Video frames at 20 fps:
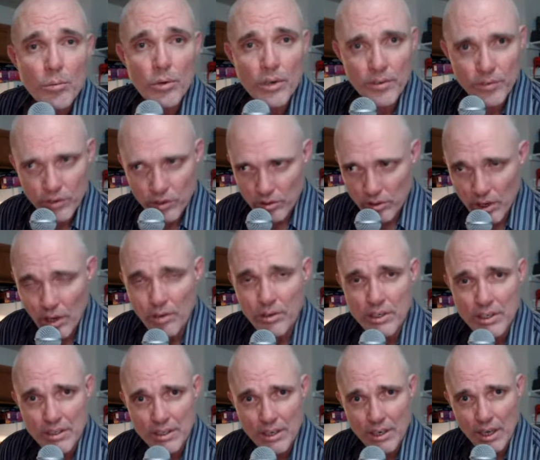if you notice
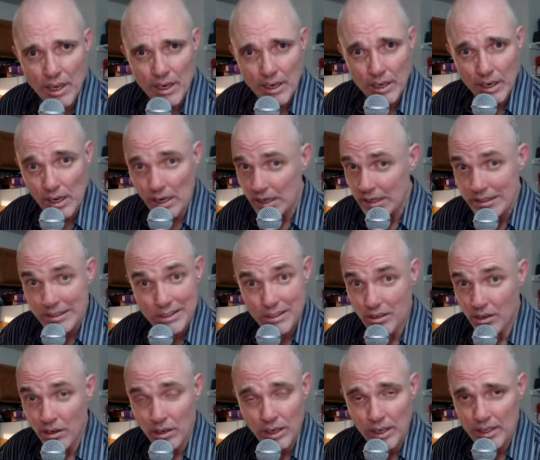tonight, guys,
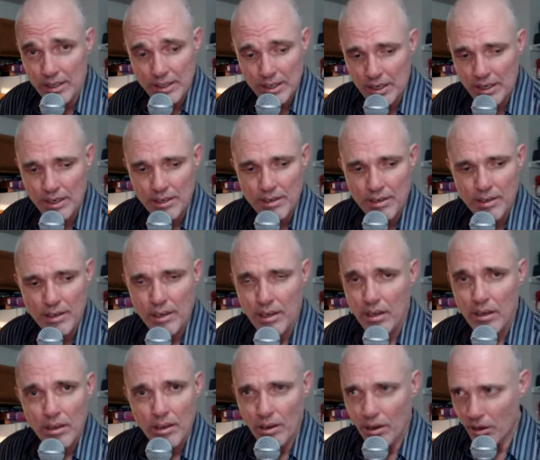all I did
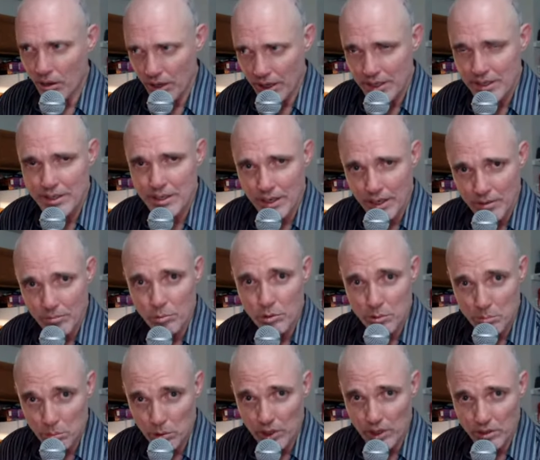was
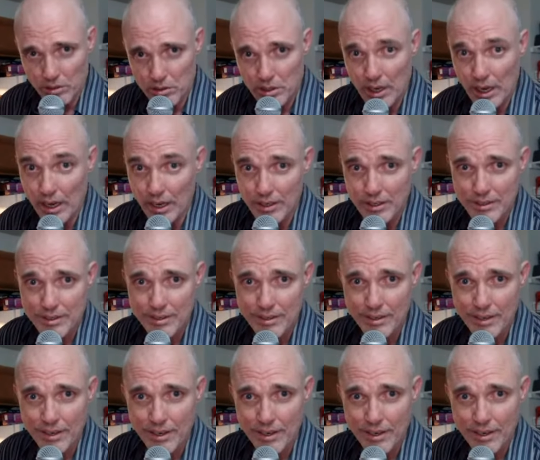bring you texts.
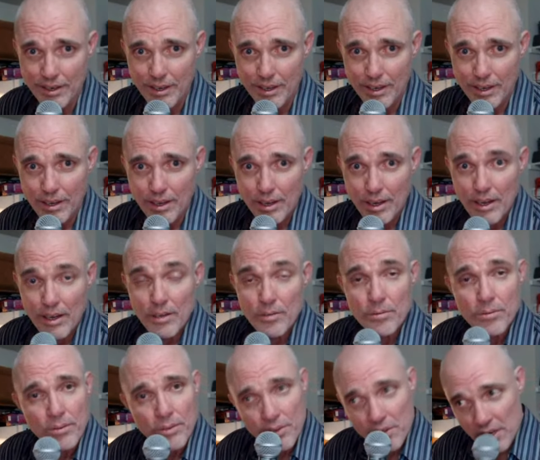
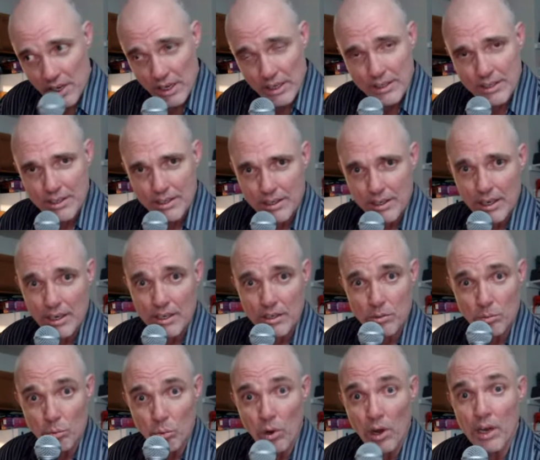This is
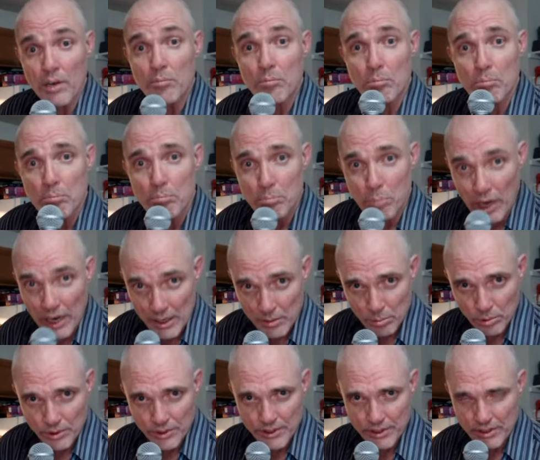what
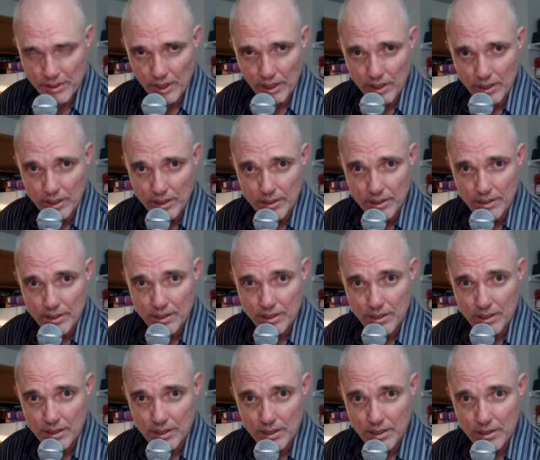Bible studies
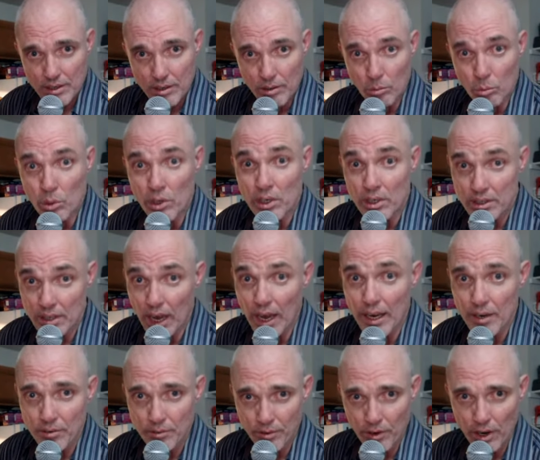will die
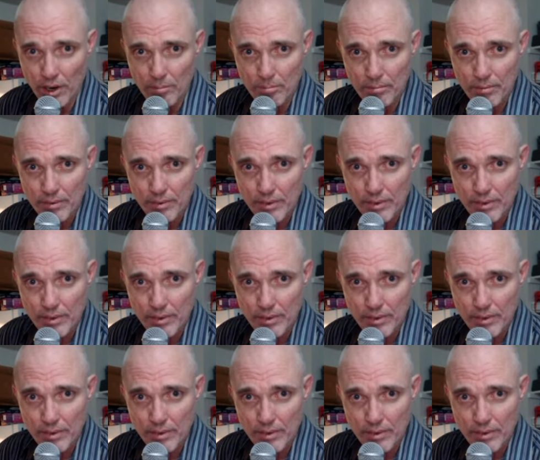from.